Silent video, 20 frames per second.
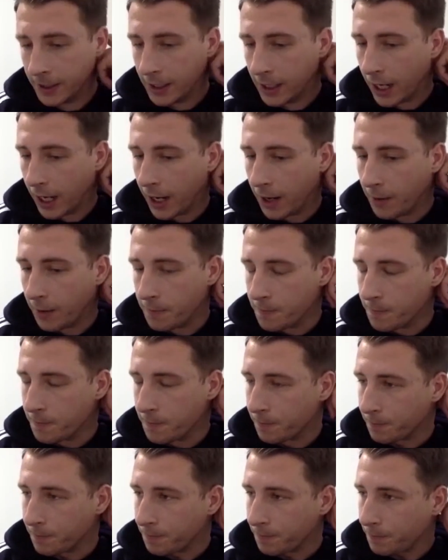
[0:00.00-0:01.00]

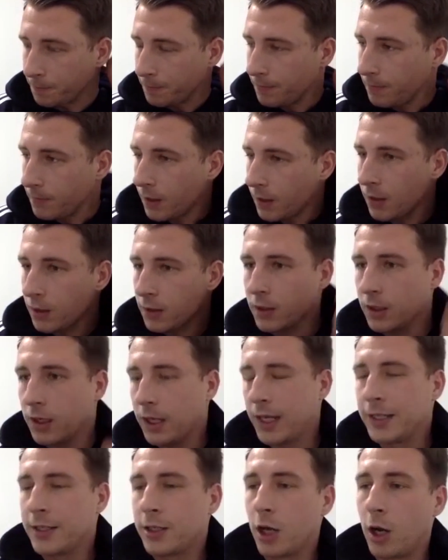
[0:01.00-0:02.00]

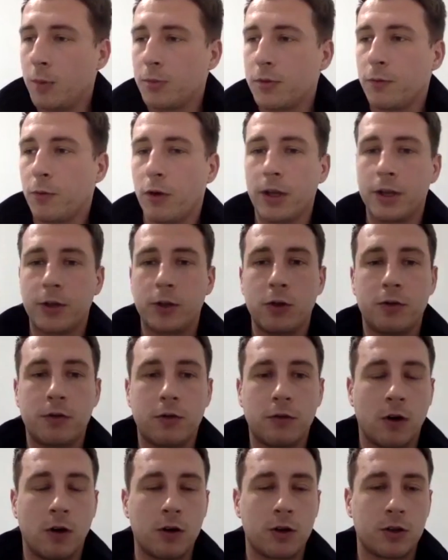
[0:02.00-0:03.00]
In terms of what they do for
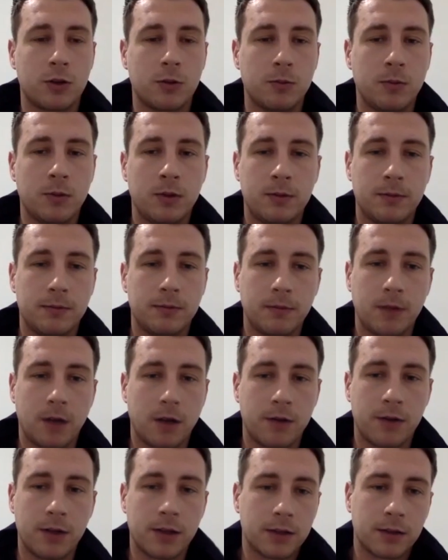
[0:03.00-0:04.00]
Wroxham, I
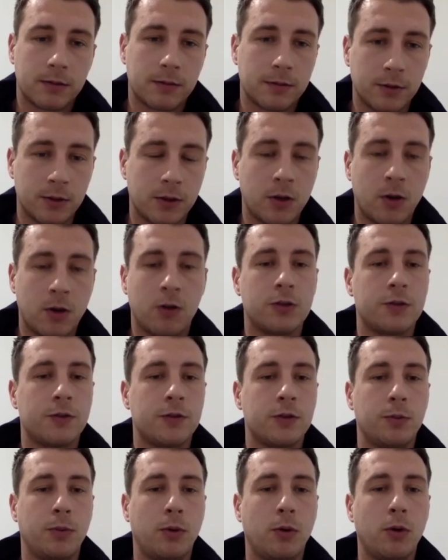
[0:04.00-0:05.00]
think Norwich have
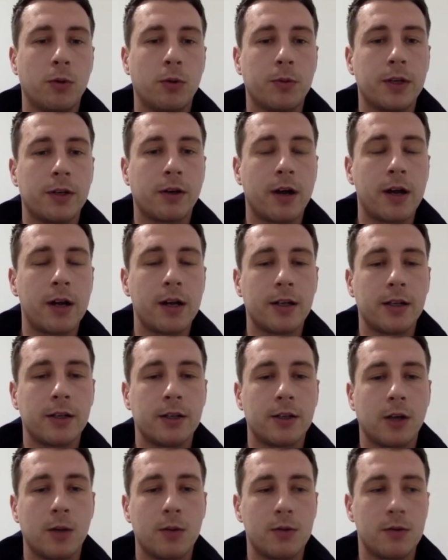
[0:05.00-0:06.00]
supported me greatly in
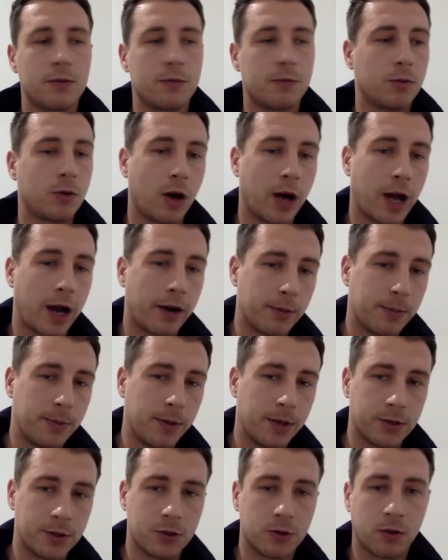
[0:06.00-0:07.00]
terms of, we've got Harry
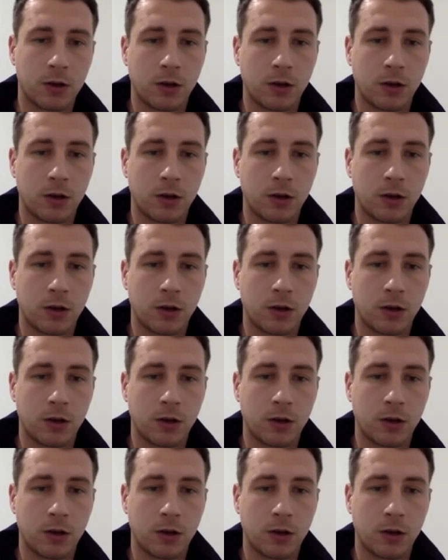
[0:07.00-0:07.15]
Pitcher on